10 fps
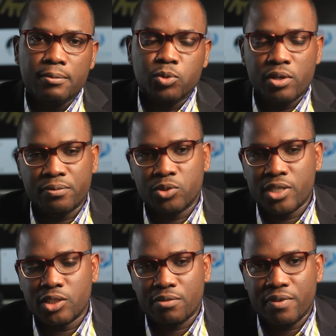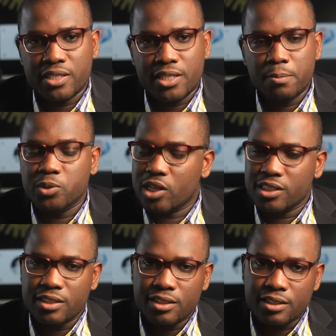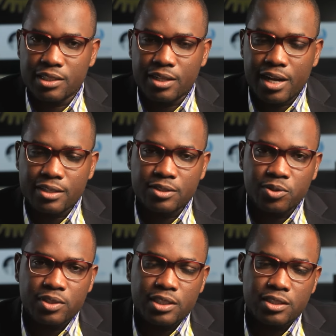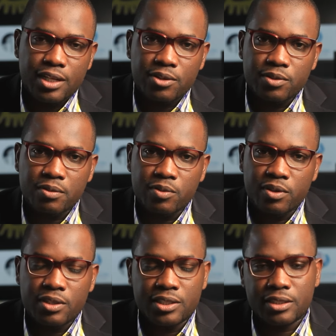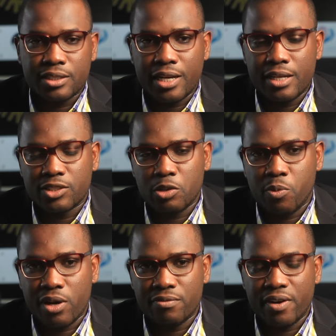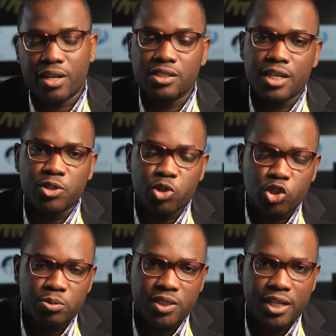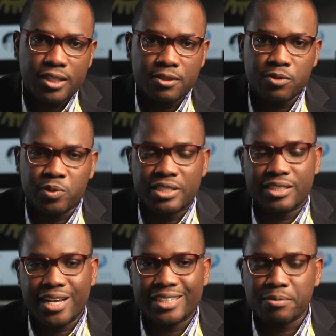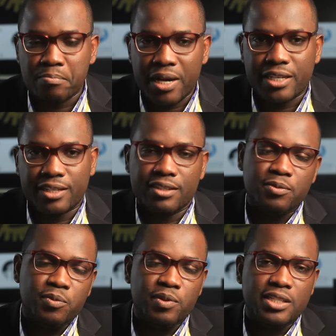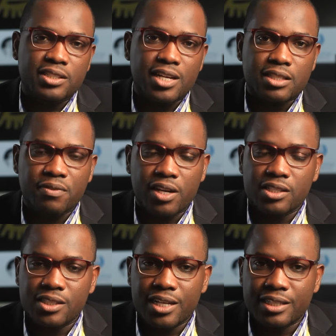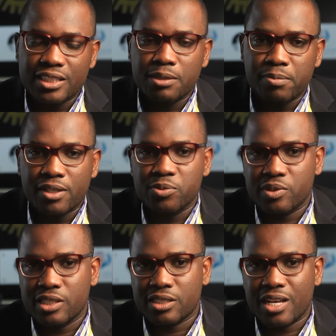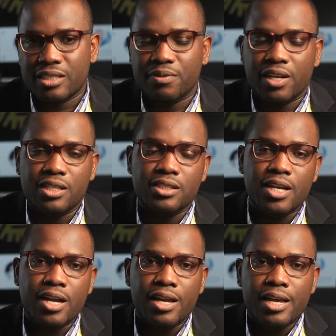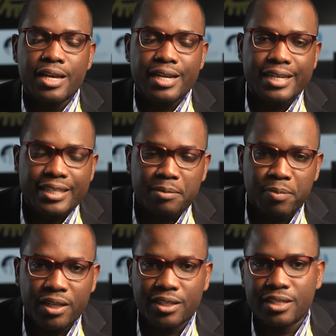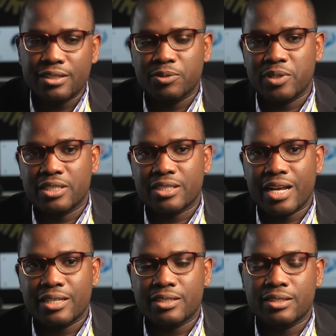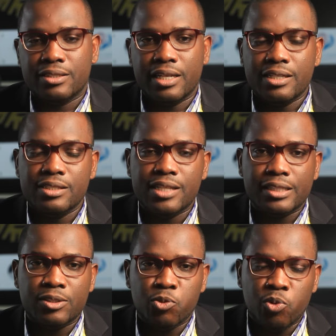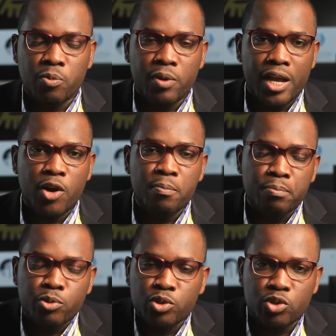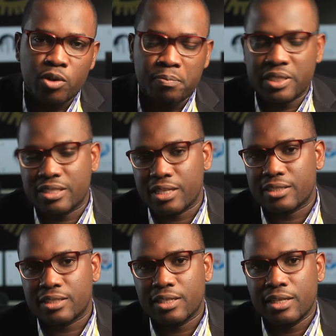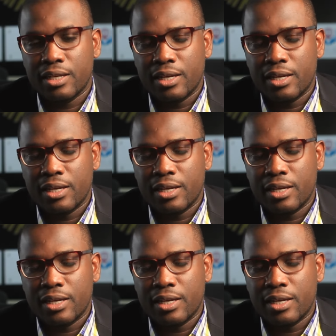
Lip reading: So if today is your first time joining us on this channel, this is Ghana's number one financial YouTube channel. We discuss money, we discuss financial discipline, we discuss financial independence, we discuss things that will help boost your business.